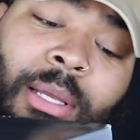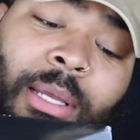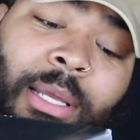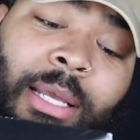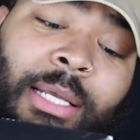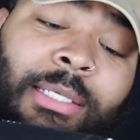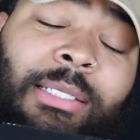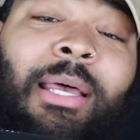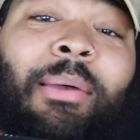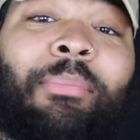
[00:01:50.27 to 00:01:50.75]

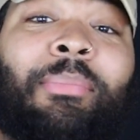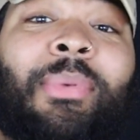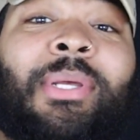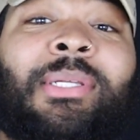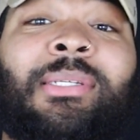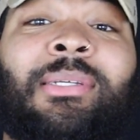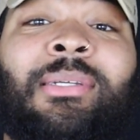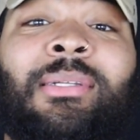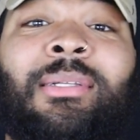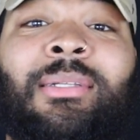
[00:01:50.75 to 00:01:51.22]
As I
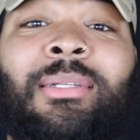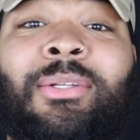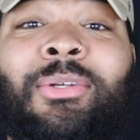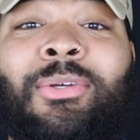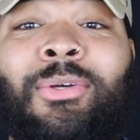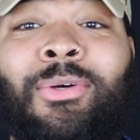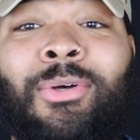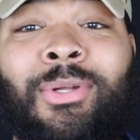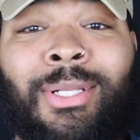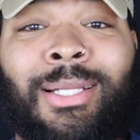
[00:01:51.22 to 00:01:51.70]
mentioned
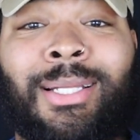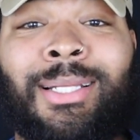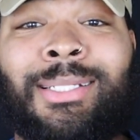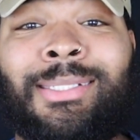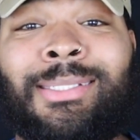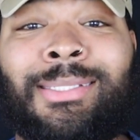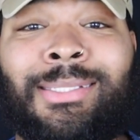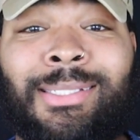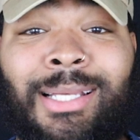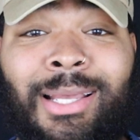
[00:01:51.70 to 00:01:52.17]
on the
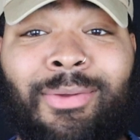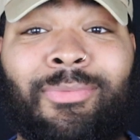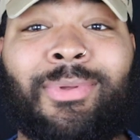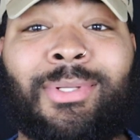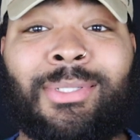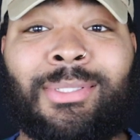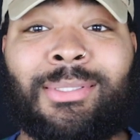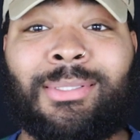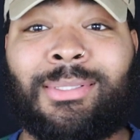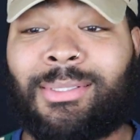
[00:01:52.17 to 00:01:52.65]

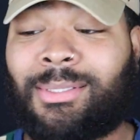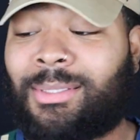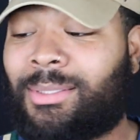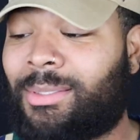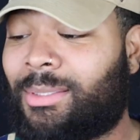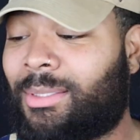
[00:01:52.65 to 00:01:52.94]
7s,